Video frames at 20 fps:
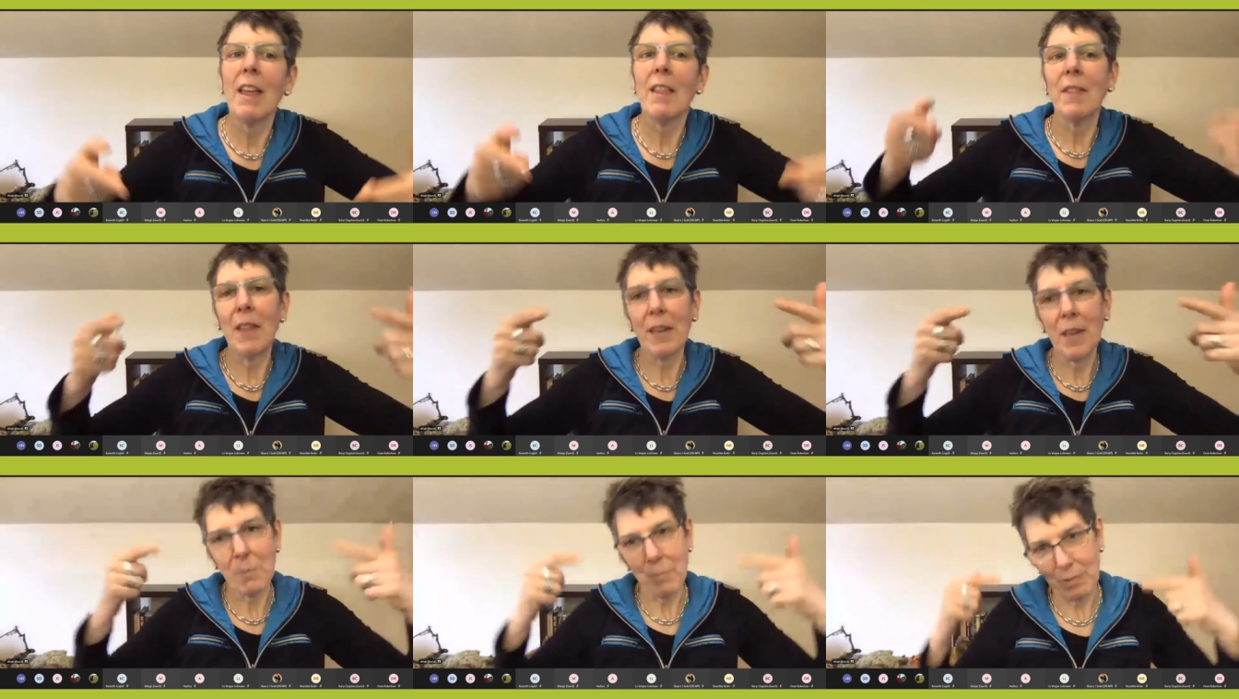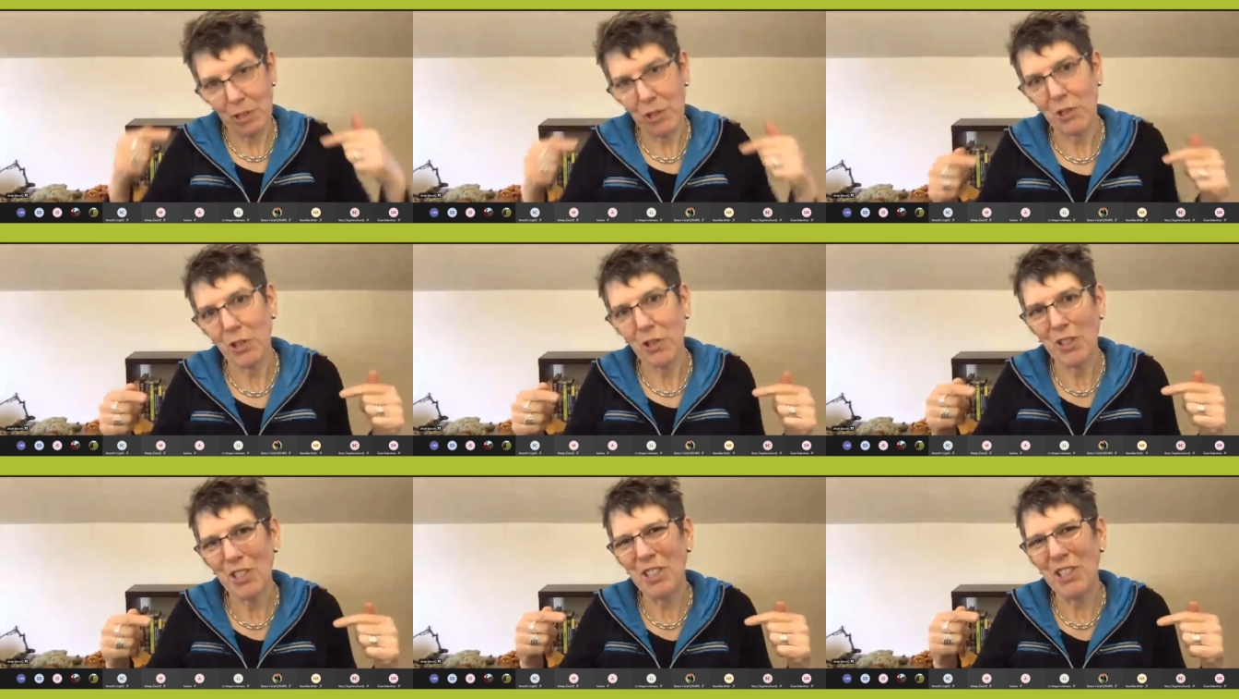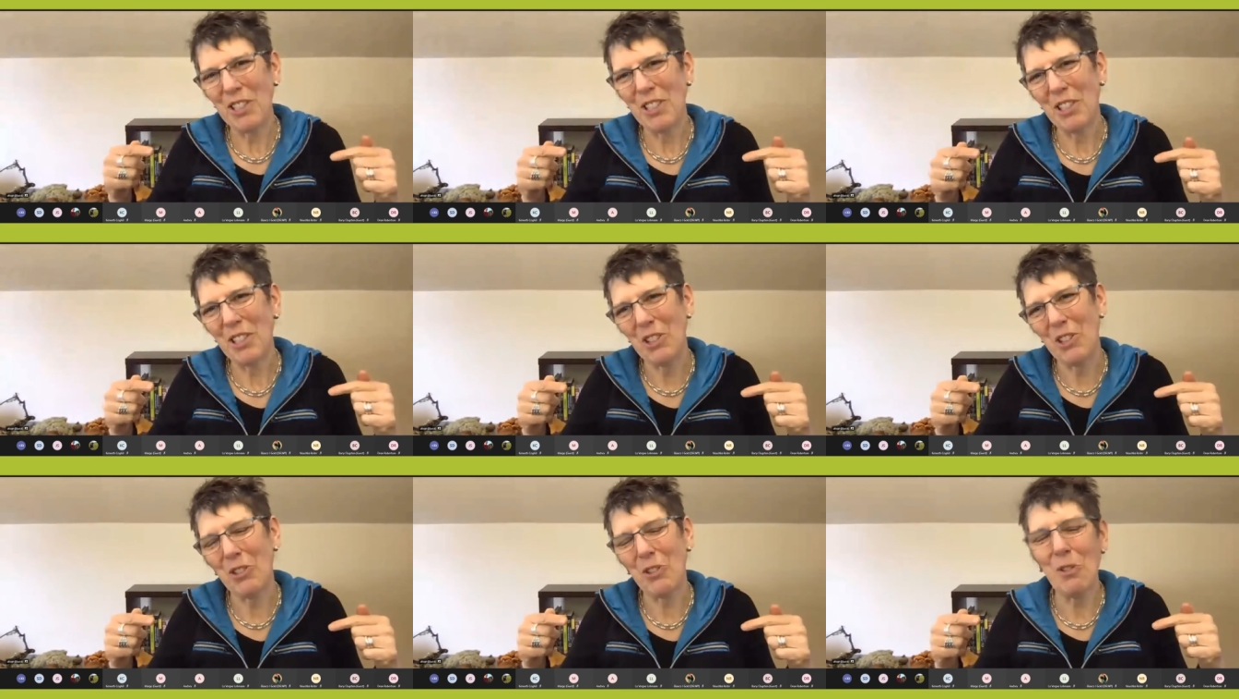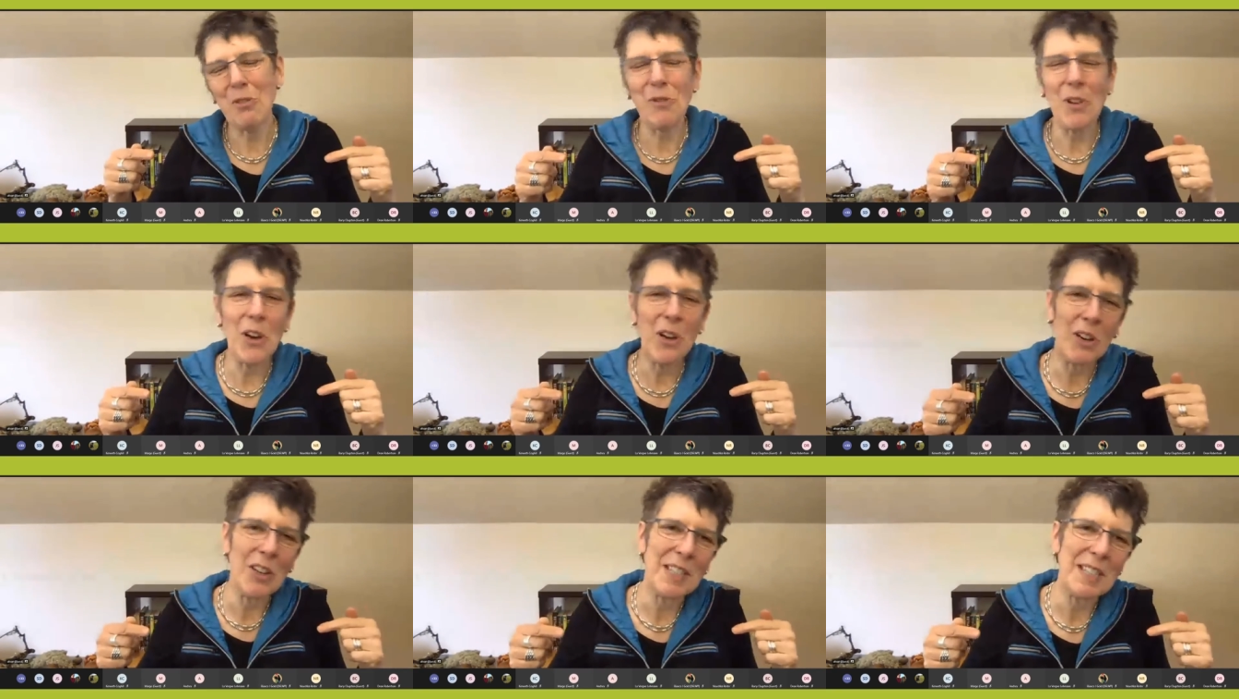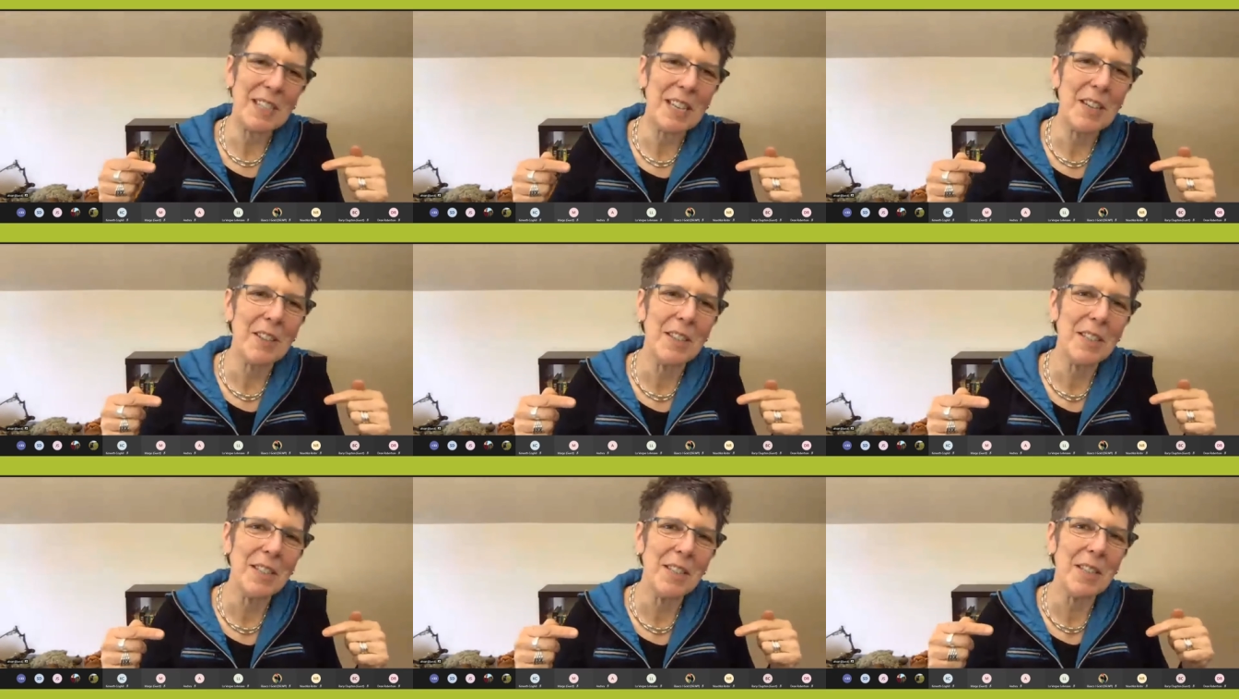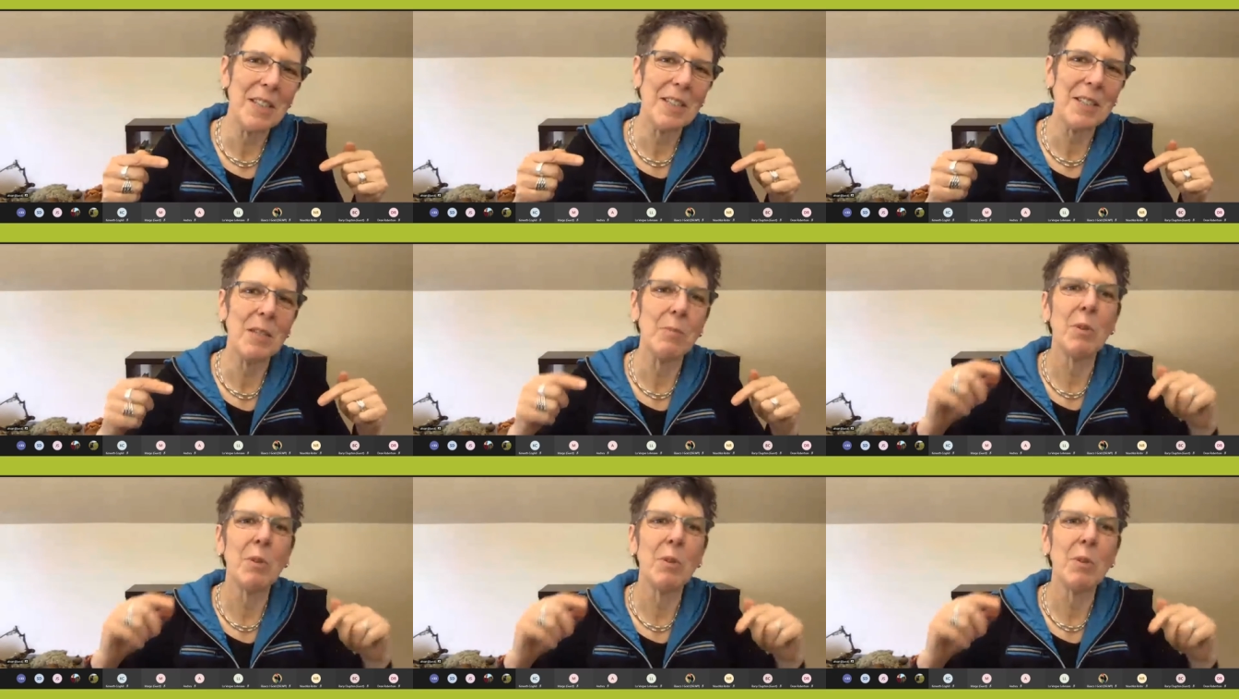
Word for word: that it produces through photosynthesis.